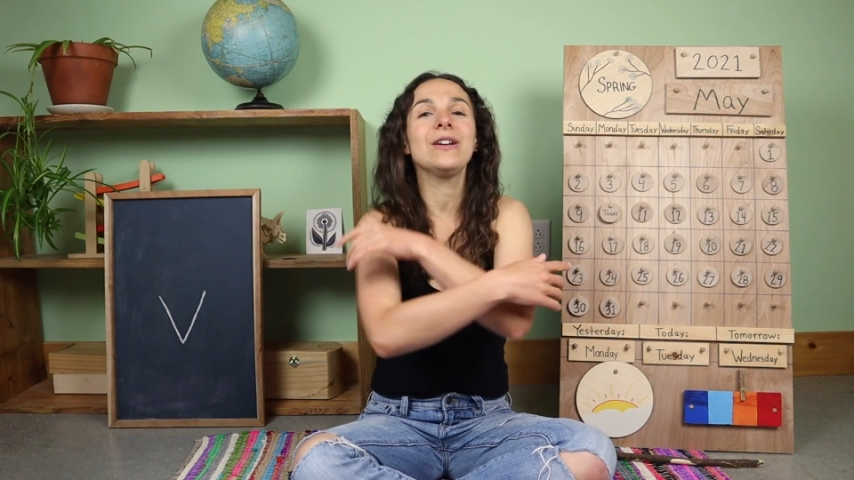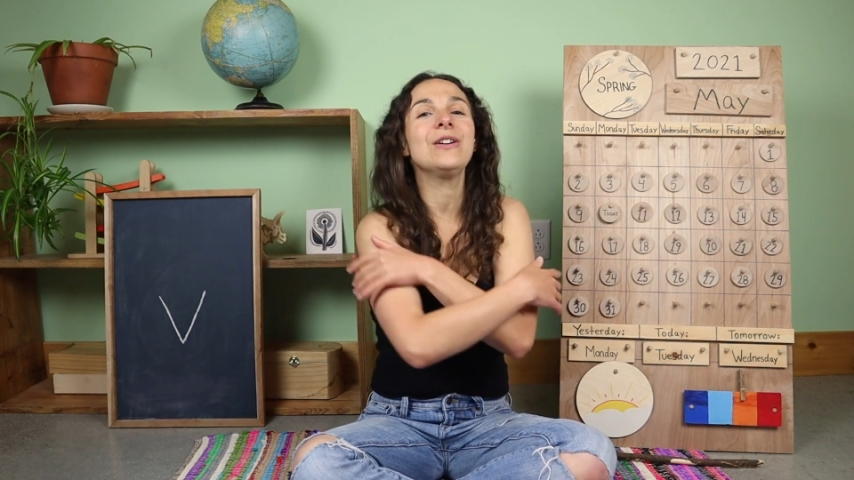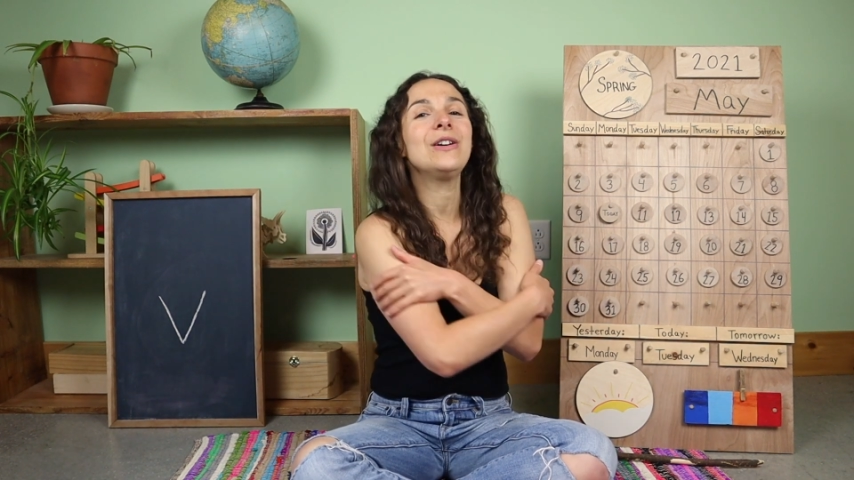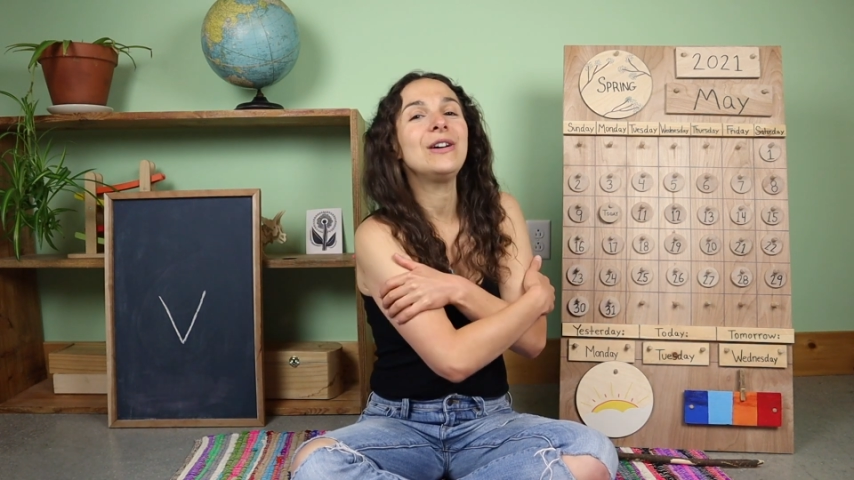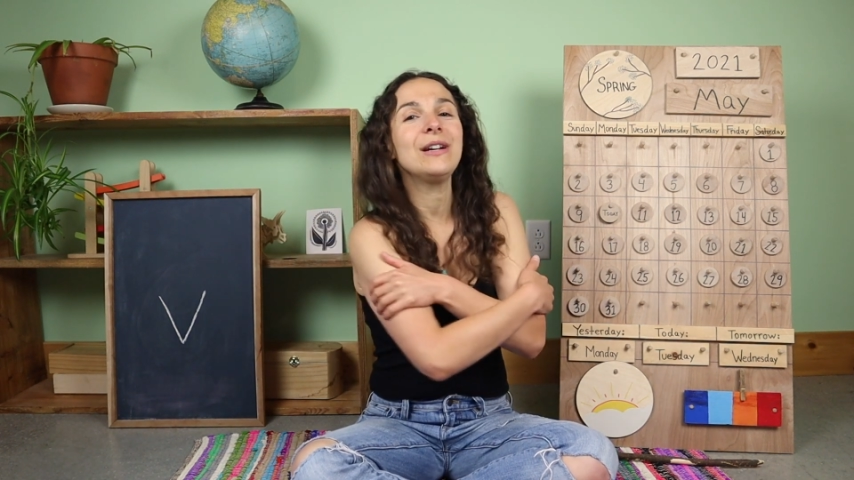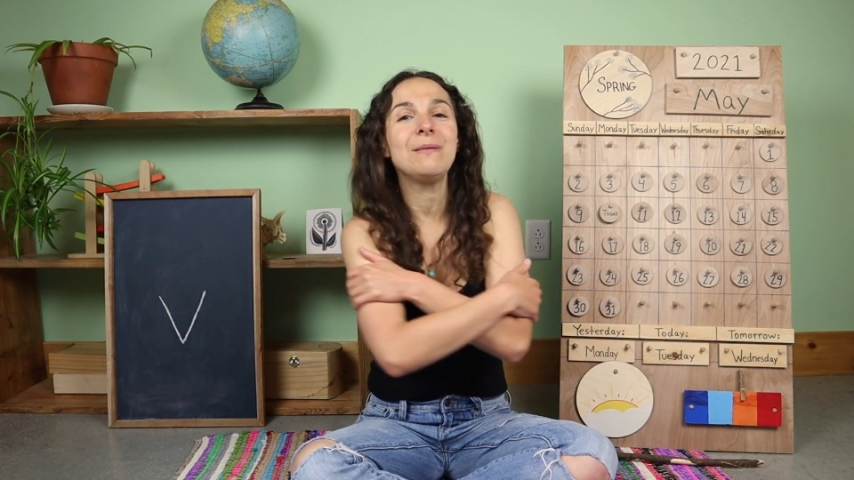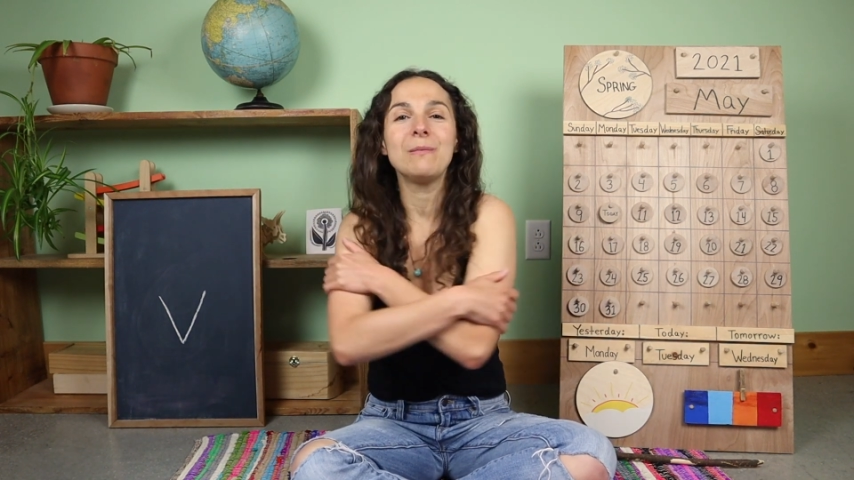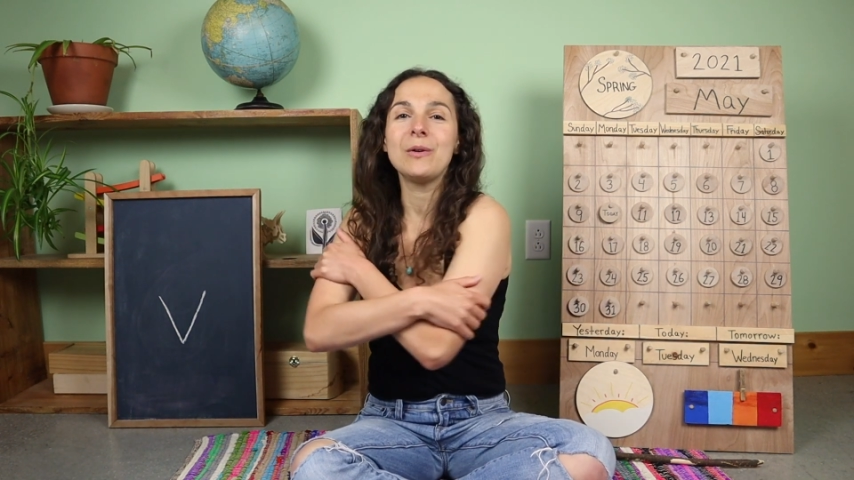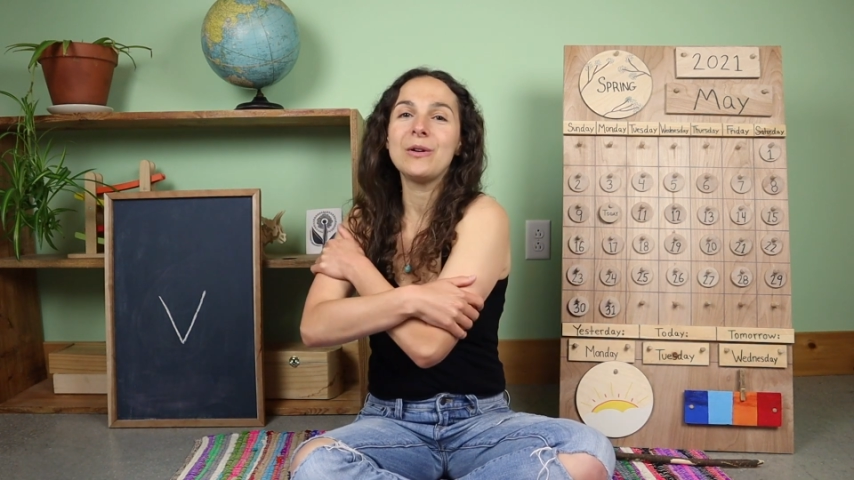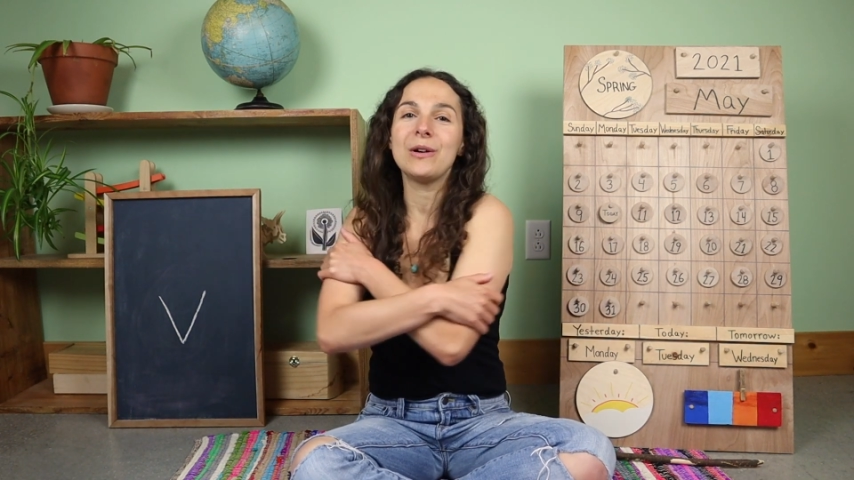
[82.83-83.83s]
good
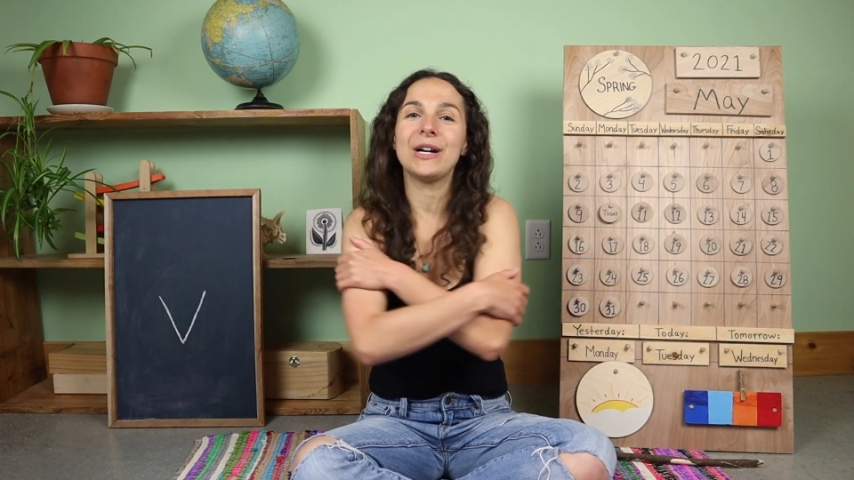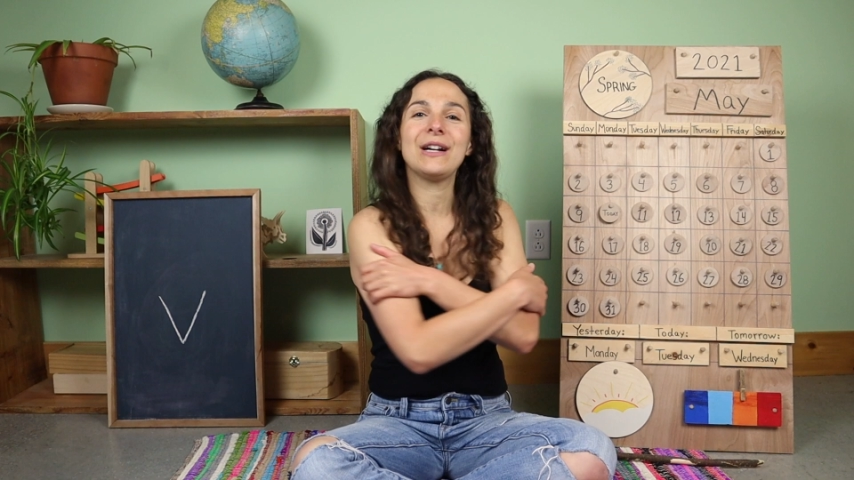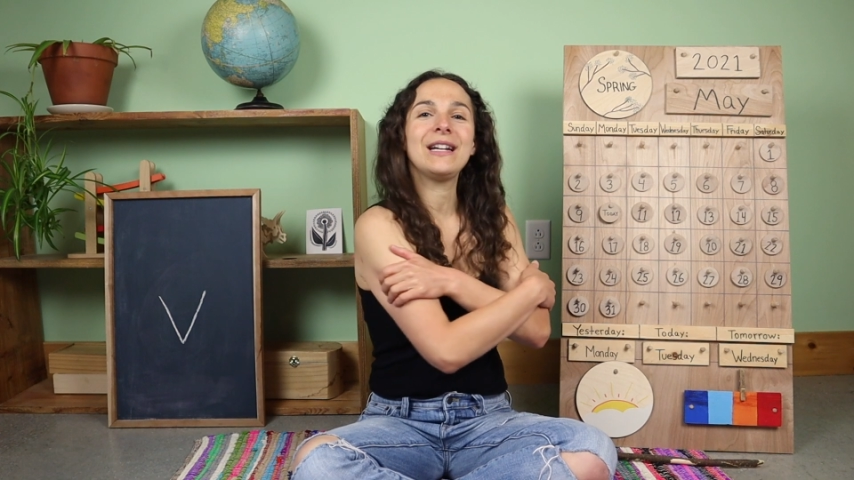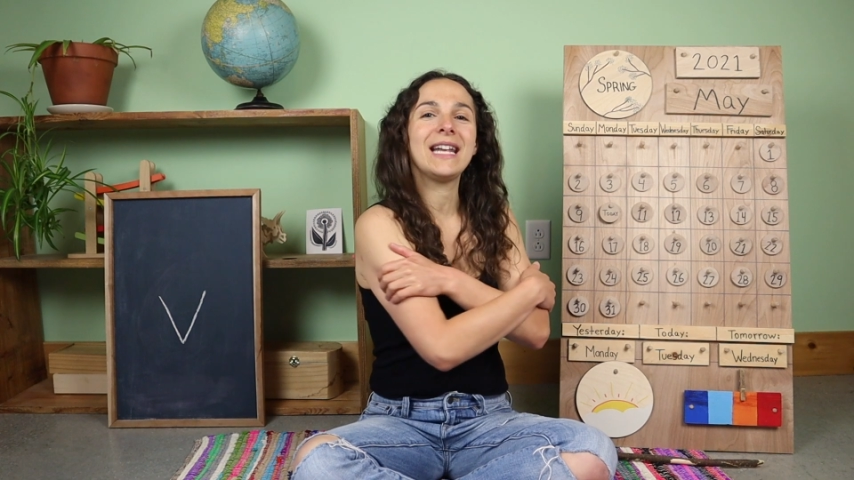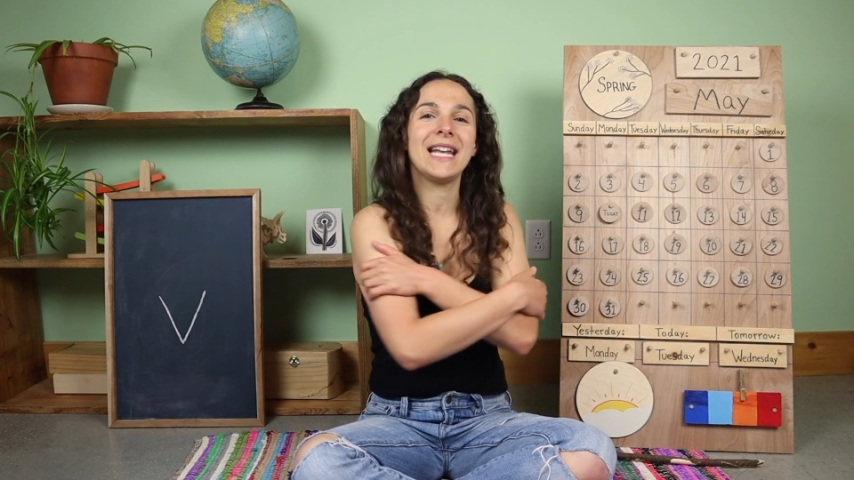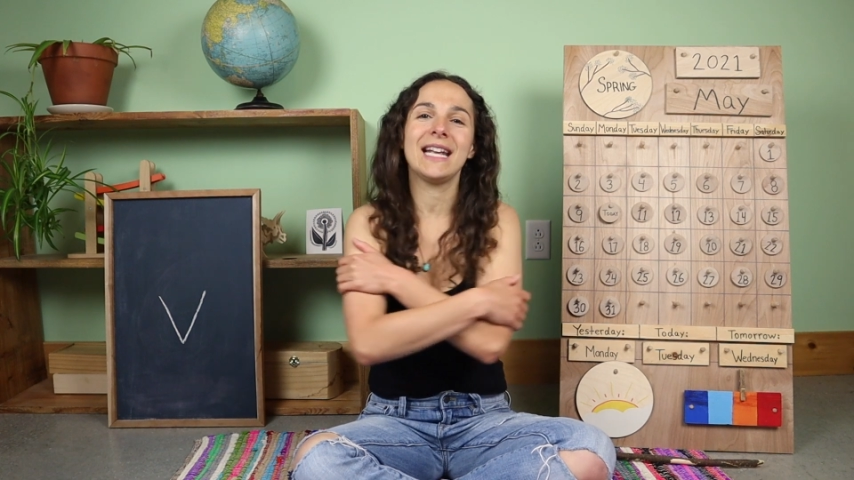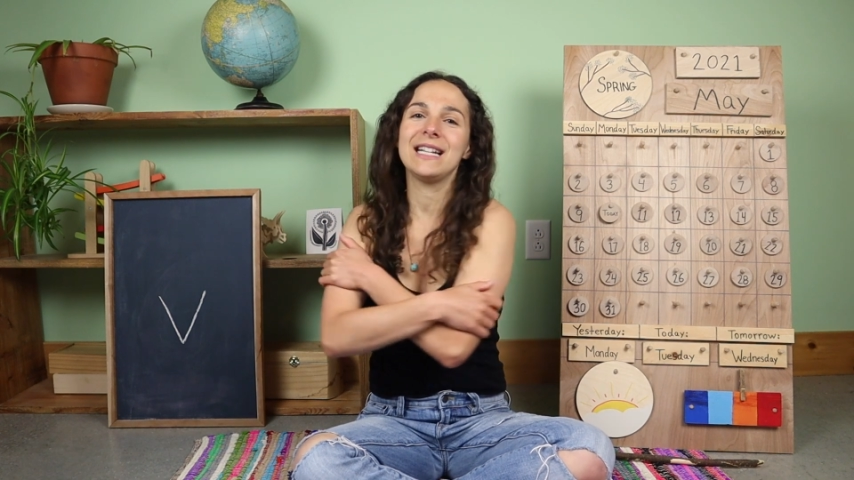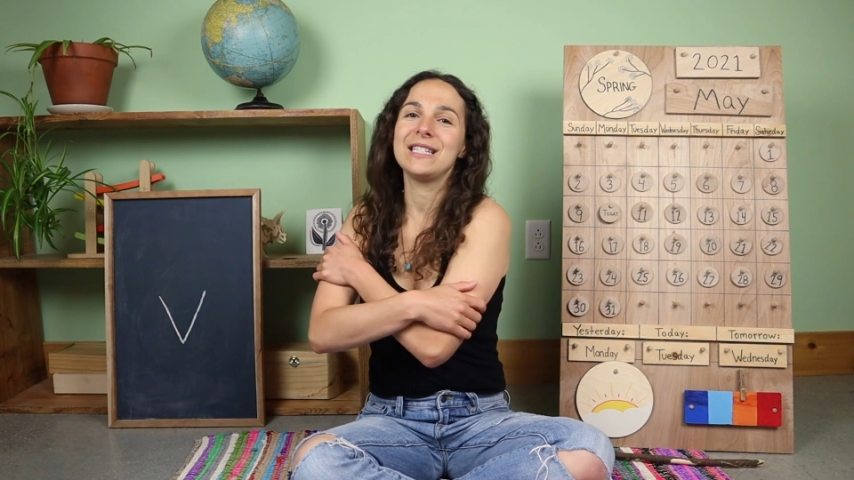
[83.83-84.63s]
morning